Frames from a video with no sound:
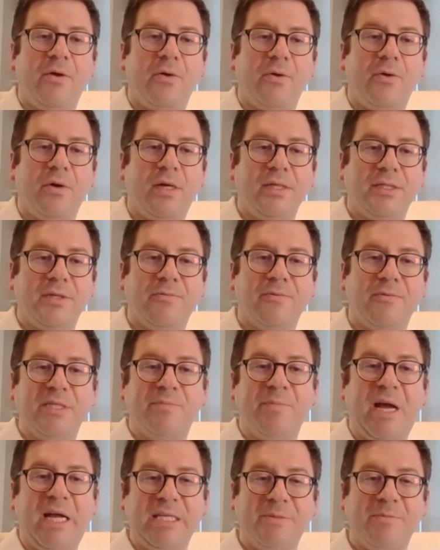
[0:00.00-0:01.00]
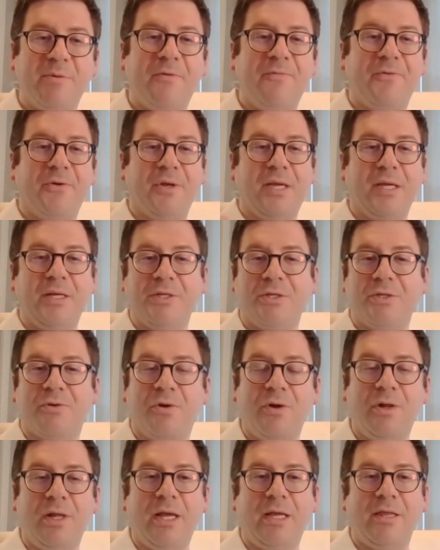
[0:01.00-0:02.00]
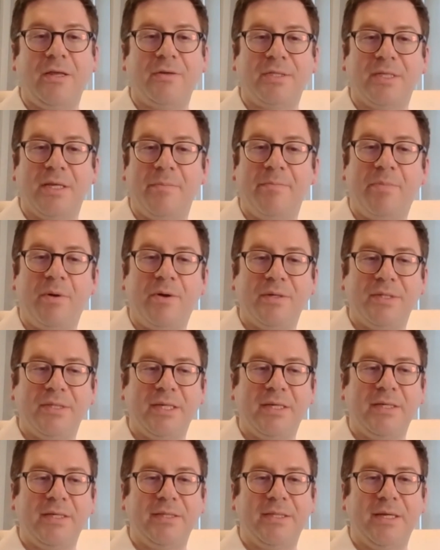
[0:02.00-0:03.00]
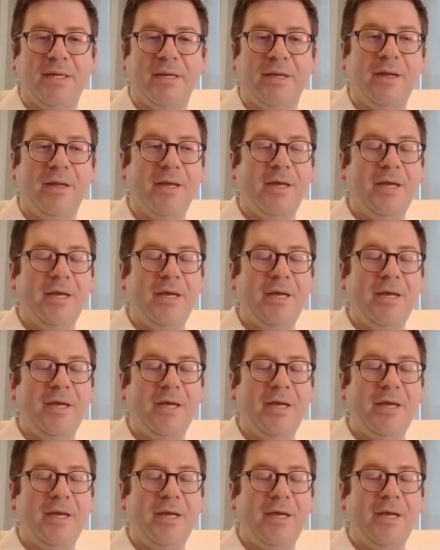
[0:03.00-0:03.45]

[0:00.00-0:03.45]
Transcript: are also responsible for controlling those impulses and